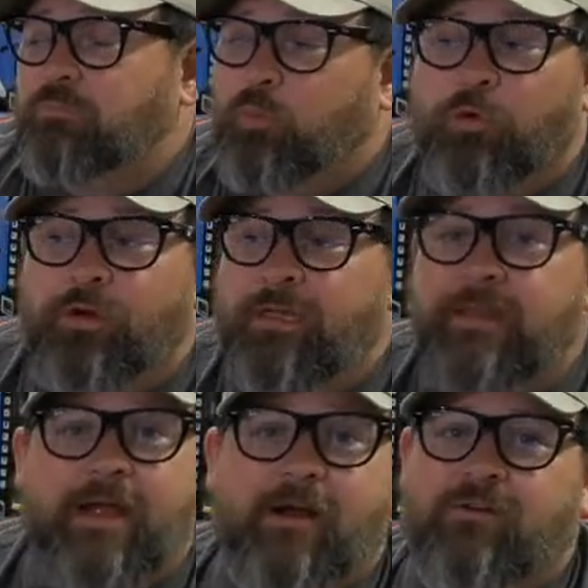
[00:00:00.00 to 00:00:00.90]
We're in
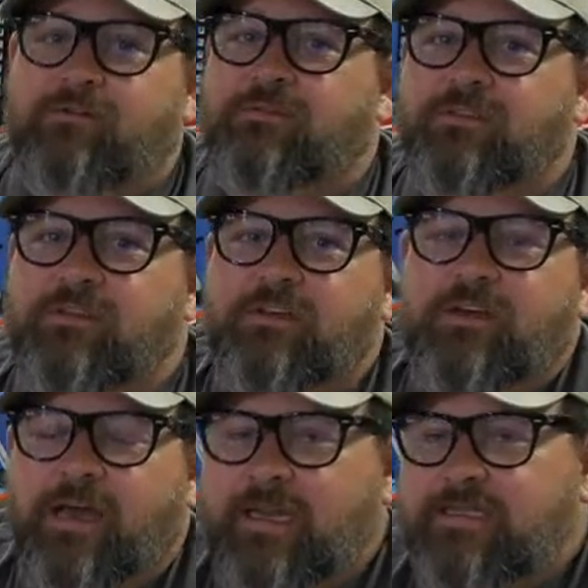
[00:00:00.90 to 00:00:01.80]
there,
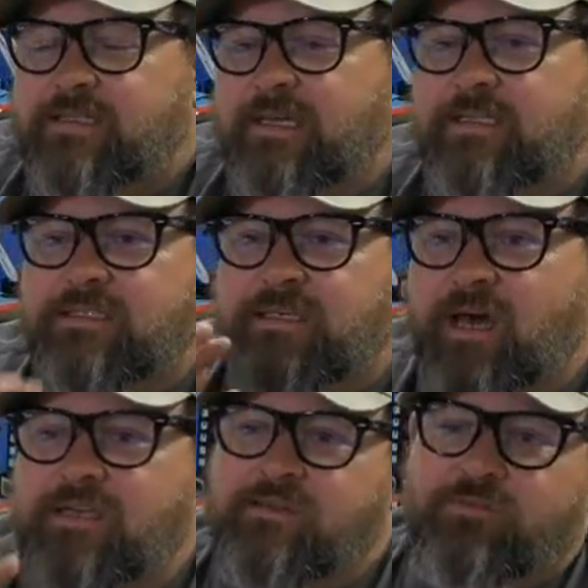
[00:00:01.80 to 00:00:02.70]
and it's
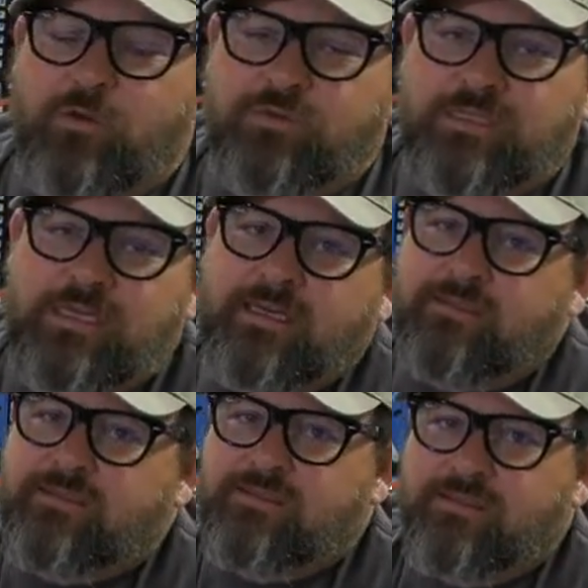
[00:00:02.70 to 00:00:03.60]
because of those
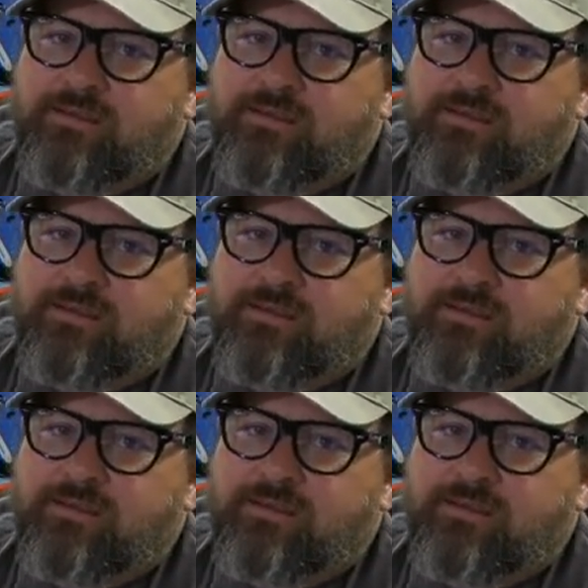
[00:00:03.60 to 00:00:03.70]
things.